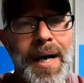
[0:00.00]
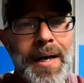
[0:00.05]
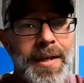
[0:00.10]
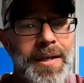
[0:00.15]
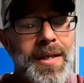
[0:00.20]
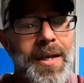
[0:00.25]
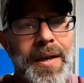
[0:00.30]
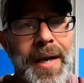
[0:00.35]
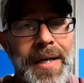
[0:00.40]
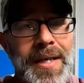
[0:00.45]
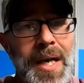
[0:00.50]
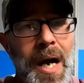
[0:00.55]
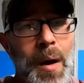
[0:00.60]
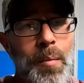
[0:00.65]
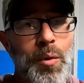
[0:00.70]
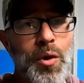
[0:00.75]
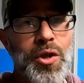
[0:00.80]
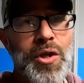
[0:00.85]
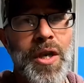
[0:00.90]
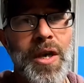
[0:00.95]
And until next time,
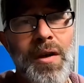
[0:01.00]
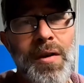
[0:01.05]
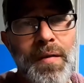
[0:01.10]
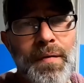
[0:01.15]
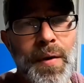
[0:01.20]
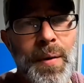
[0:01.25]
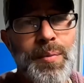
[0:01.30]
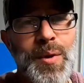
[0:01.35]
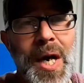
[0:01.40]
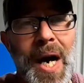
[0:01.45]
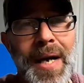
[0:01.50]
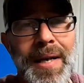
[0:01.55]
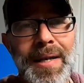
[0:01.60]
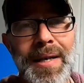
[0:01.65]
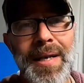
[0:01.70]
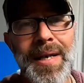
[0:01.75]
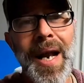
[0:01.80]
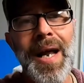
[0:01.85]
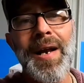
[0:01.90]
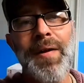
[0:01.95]
we'll see you on the flip side.
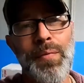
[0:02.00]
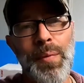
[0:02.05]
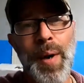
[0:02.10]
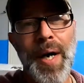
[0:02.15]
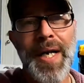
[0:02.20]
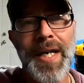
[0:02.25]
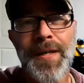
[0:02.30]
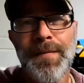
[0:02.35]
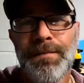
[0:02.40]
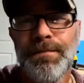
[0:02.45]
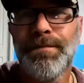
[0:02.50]
Good night, everybody.